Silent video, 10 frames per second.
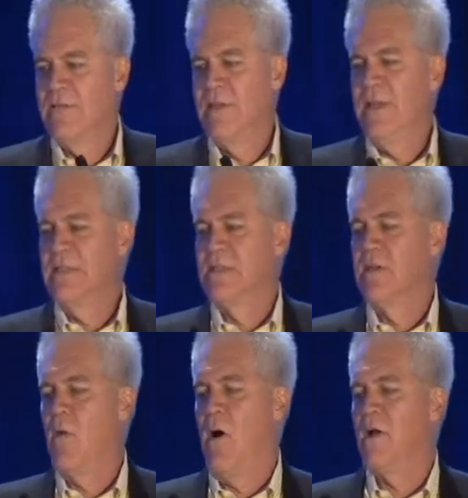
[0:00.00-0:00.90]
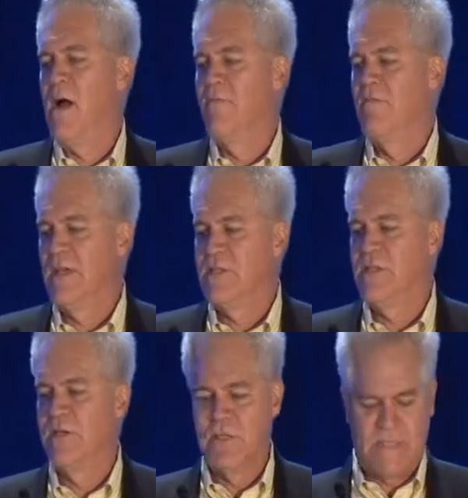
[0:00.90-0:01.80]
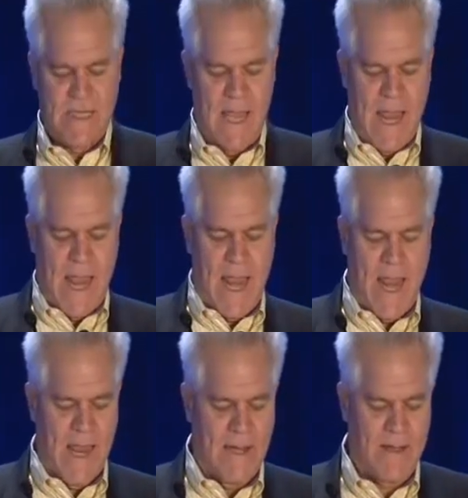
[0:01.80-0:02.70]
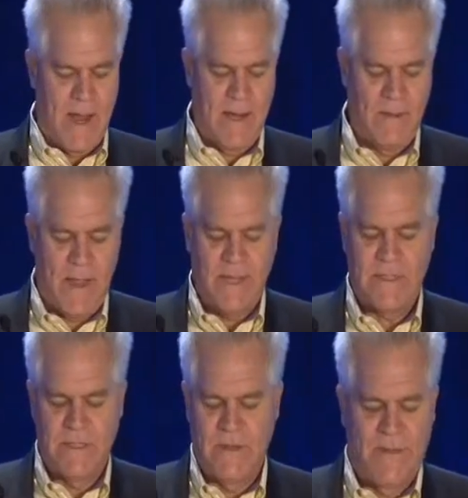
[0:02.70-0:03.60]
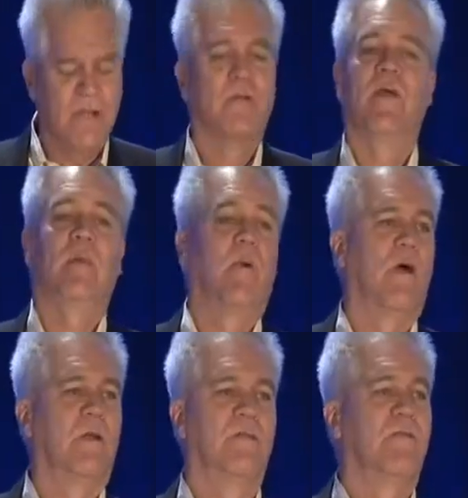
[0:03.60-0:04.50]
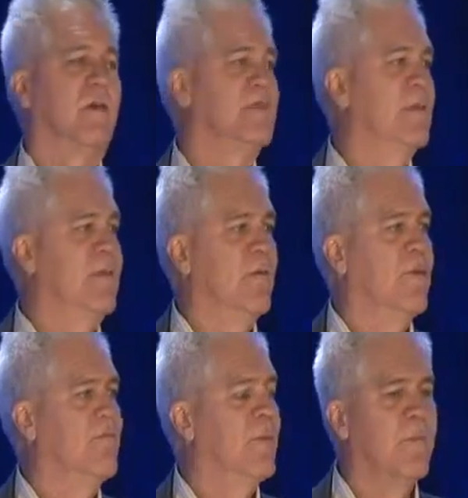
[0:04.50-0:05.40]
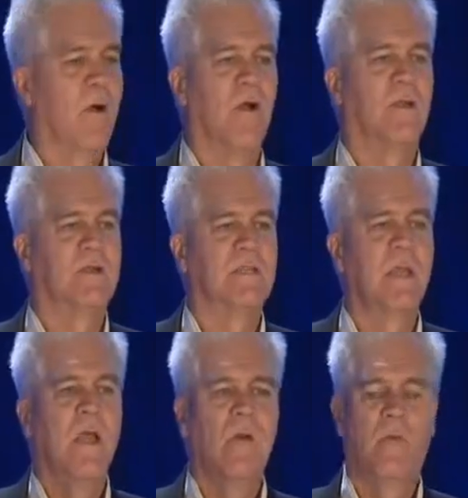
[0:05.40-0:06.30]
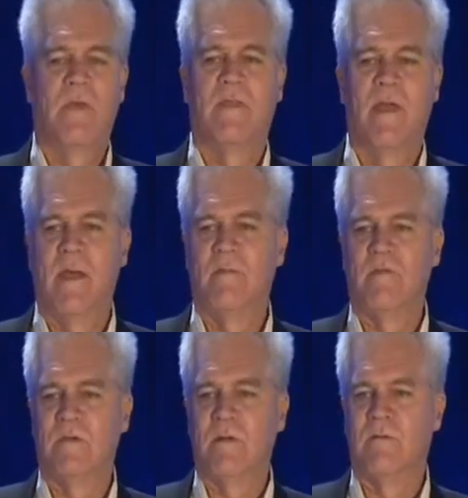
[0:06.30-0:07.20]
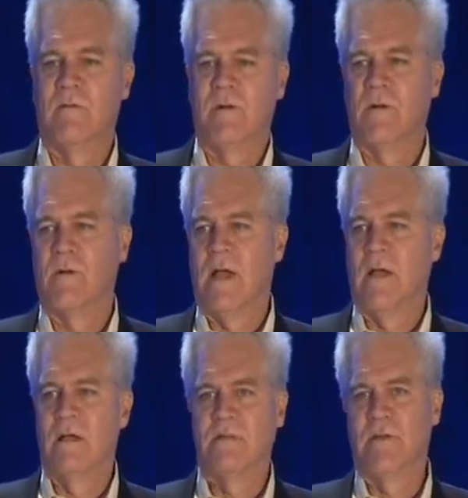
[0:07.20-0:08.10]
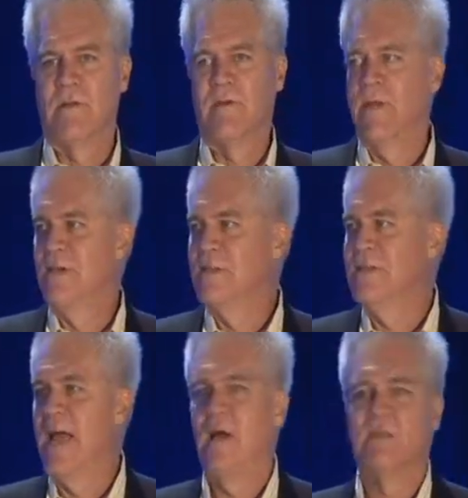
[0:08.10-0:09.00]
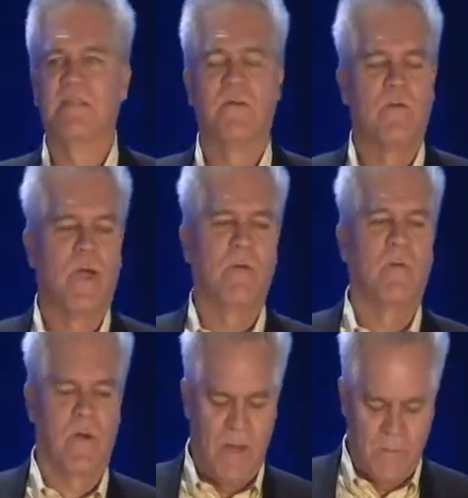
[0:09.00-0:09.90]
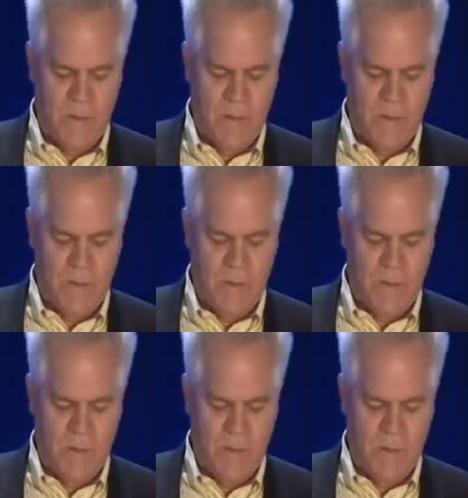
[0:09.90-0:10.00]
of these is Qualcomm Ventures, and they're a great partner for us. We've been partners with them for 2 or 3 years now. It's a great working